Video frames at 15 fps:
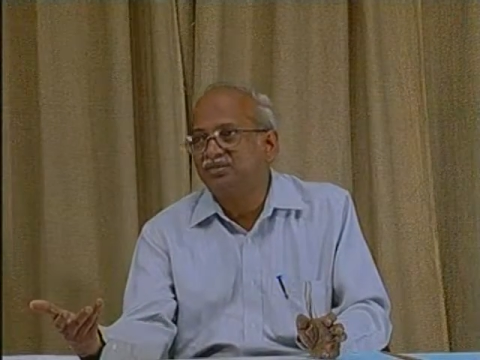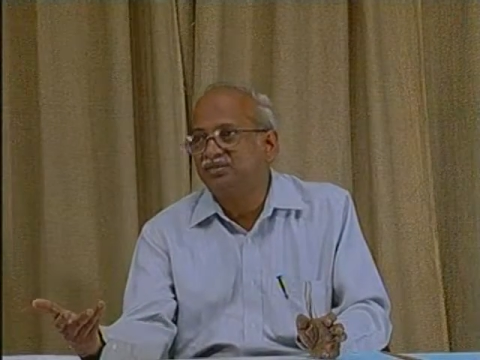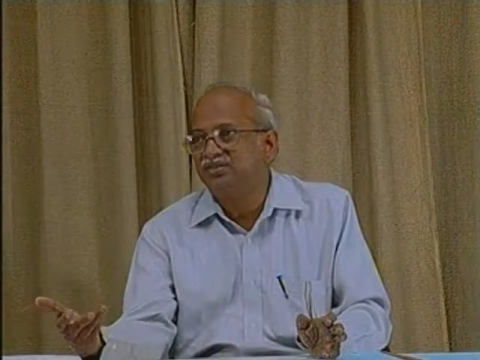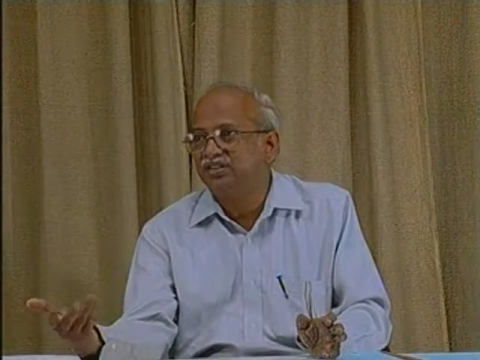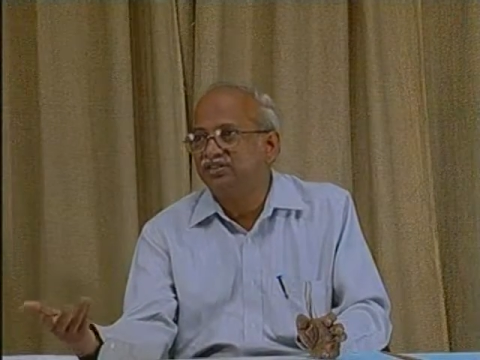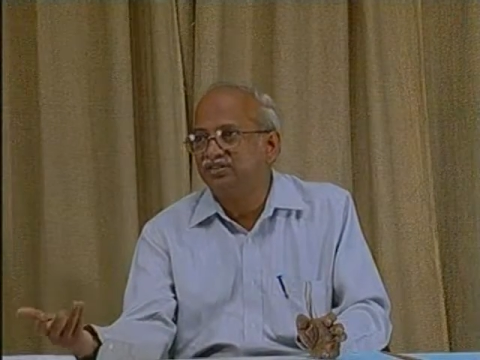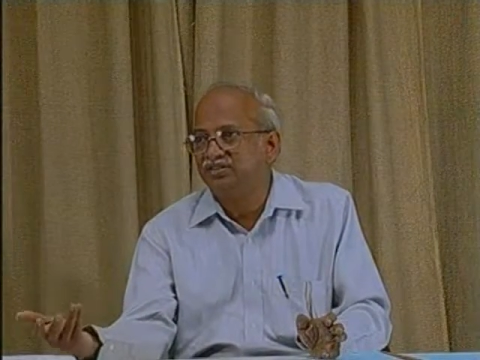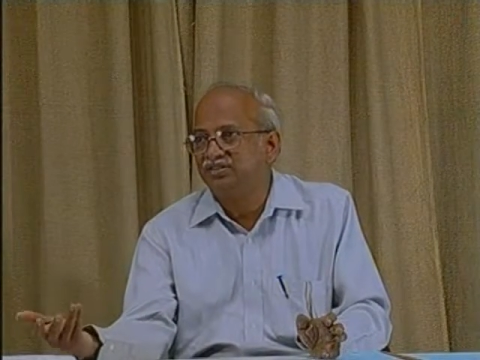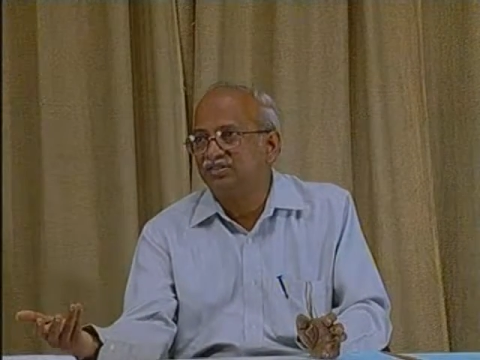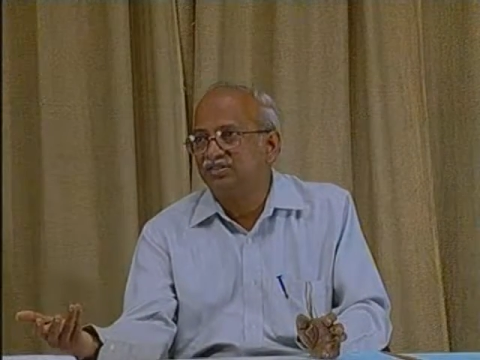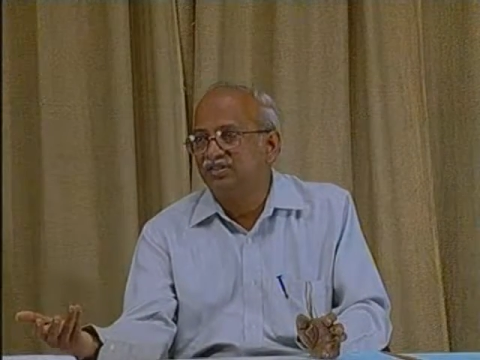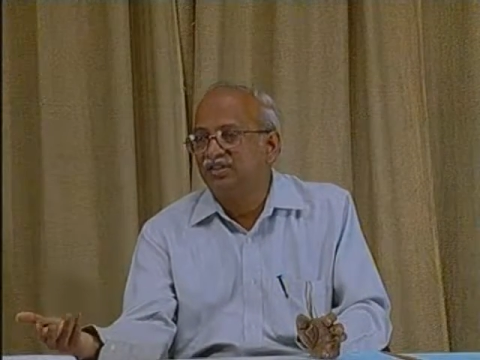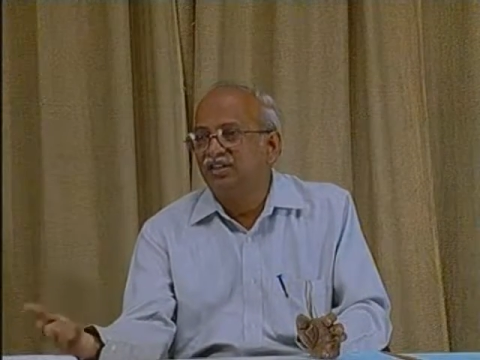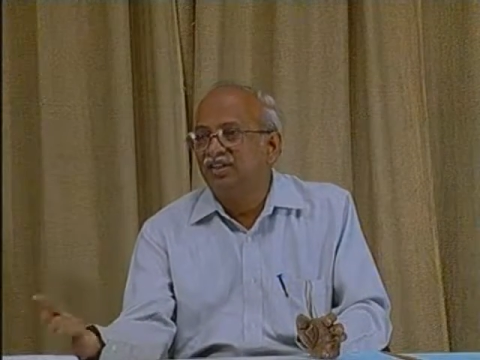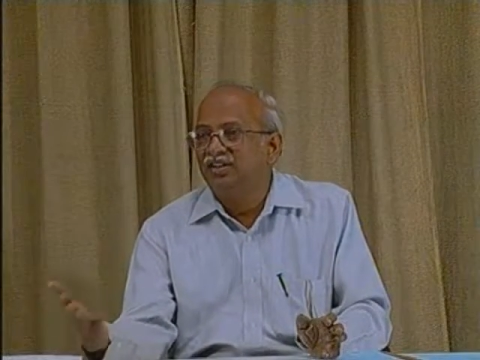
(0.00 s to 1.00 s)
changes.
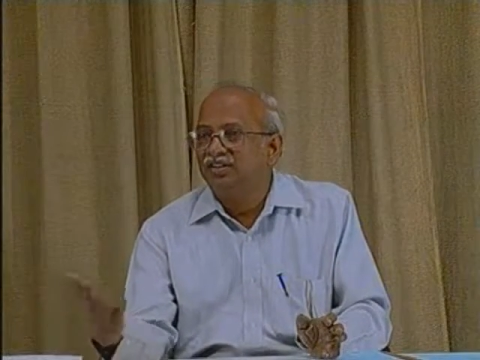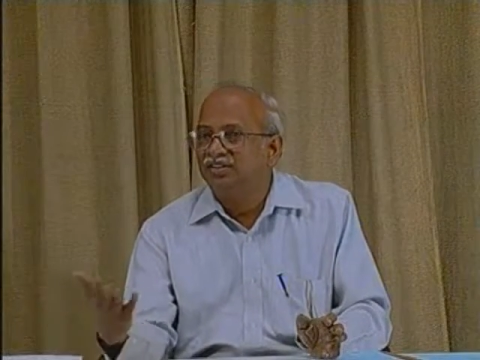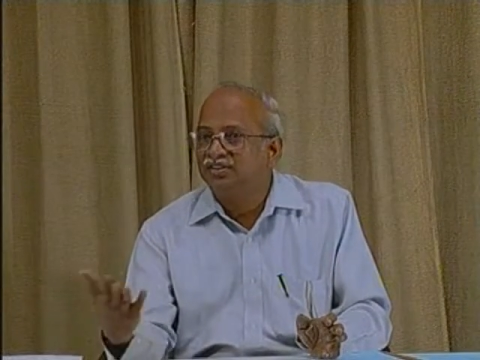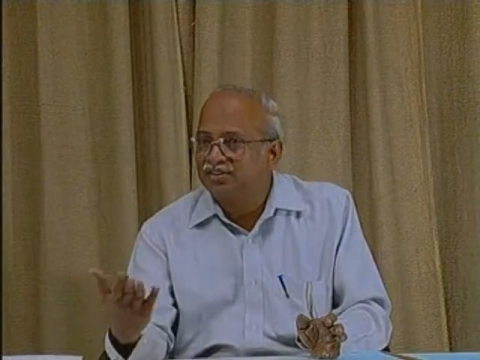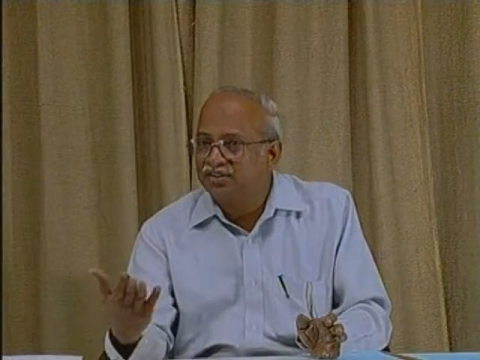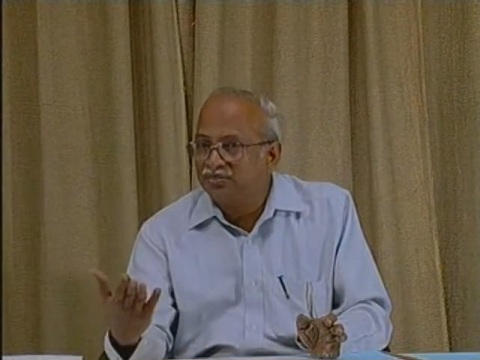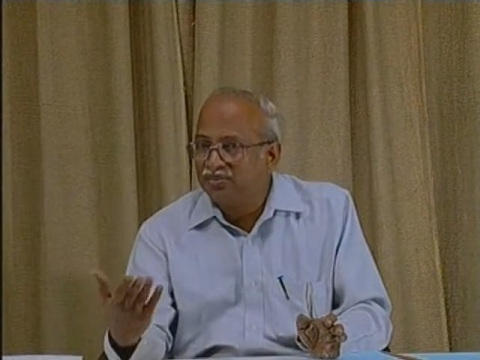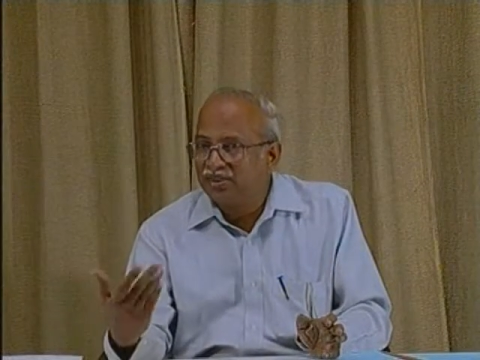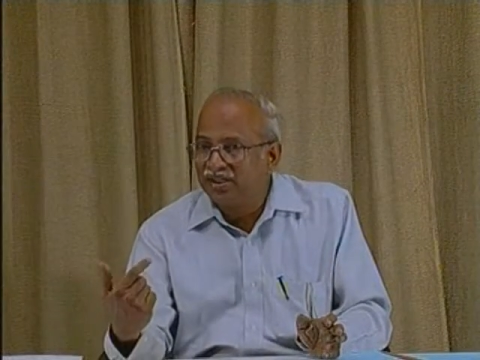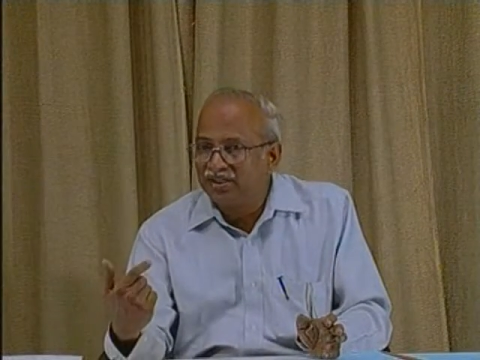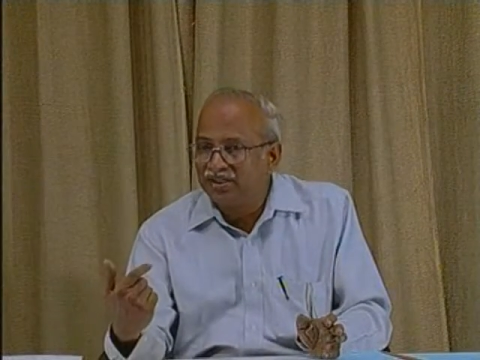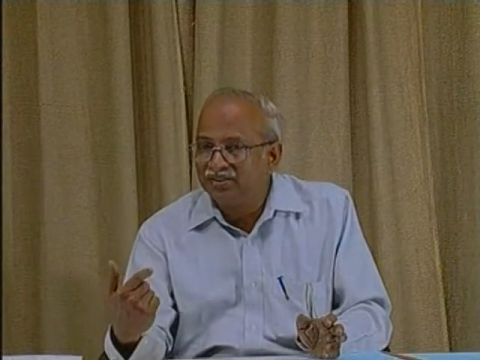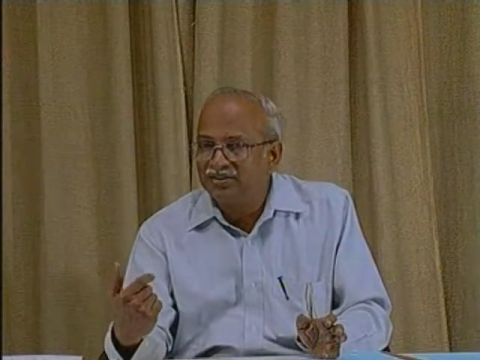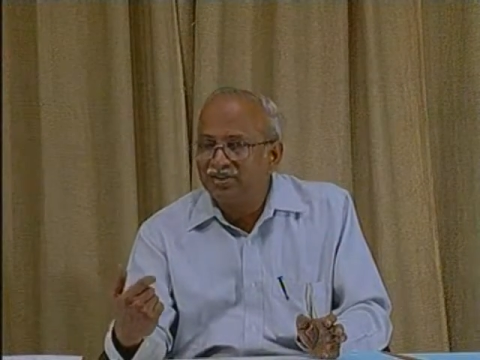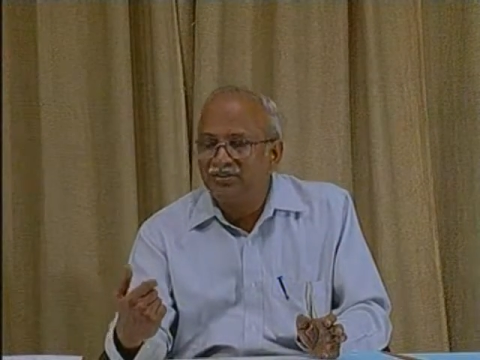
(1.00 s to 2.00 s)
Typical
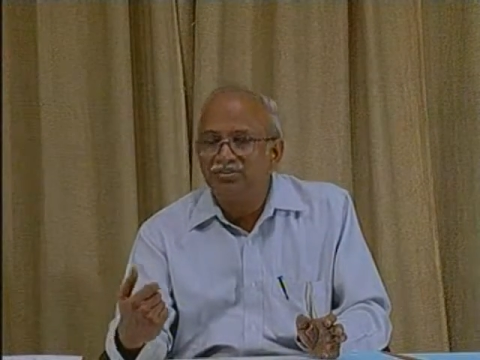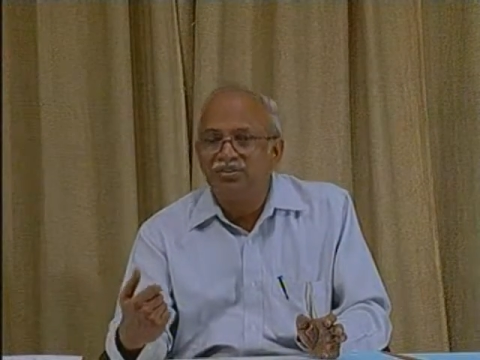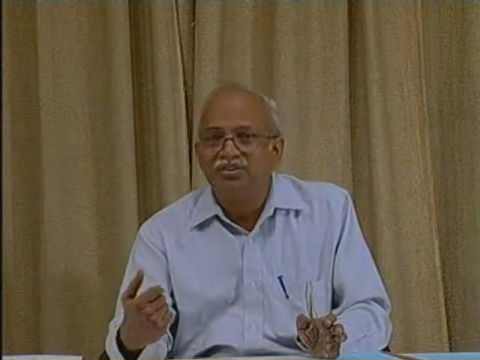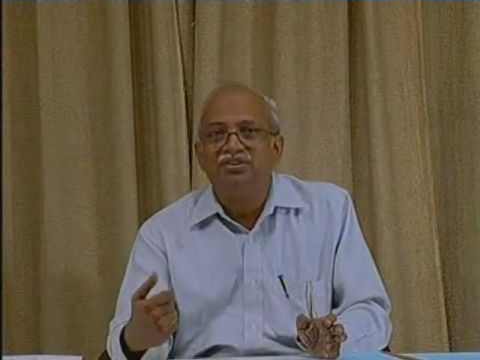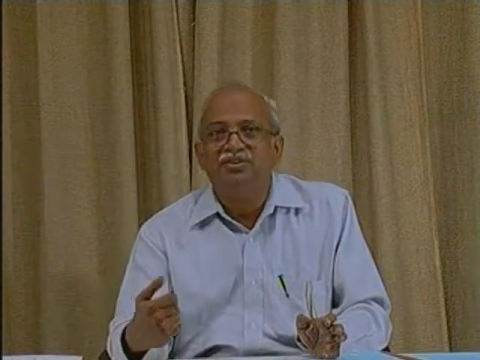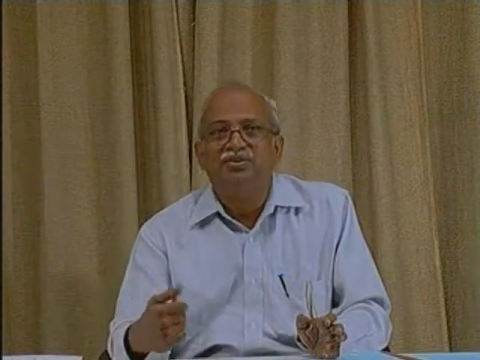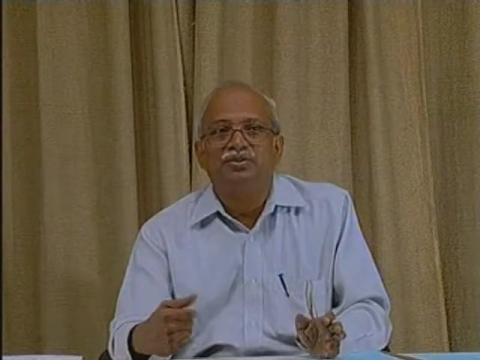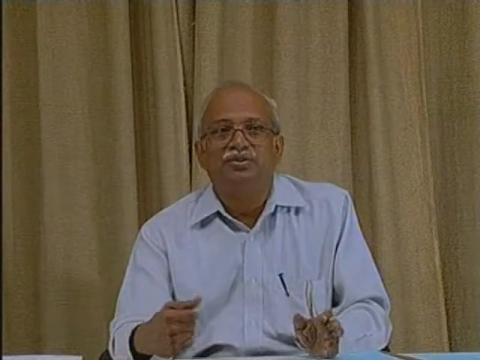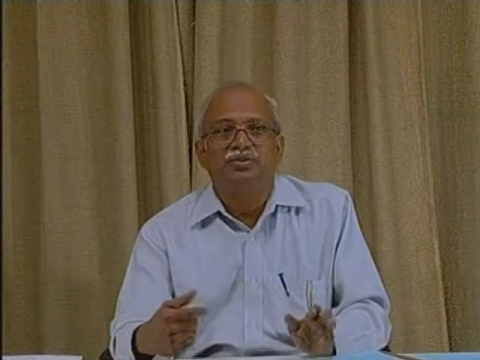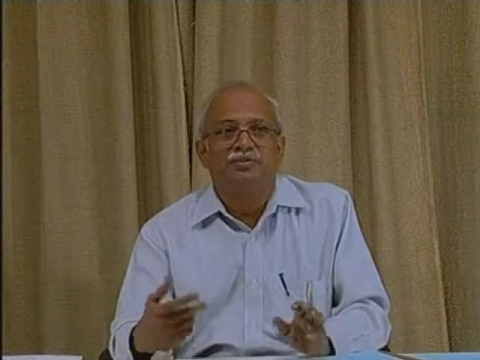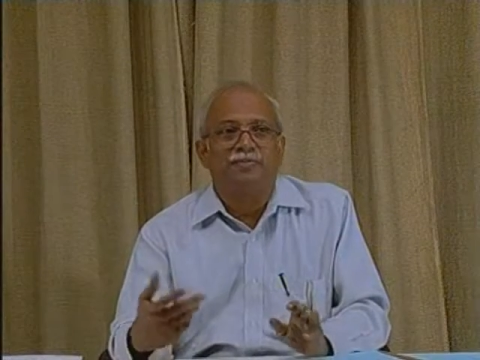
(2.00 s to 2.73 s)
example is your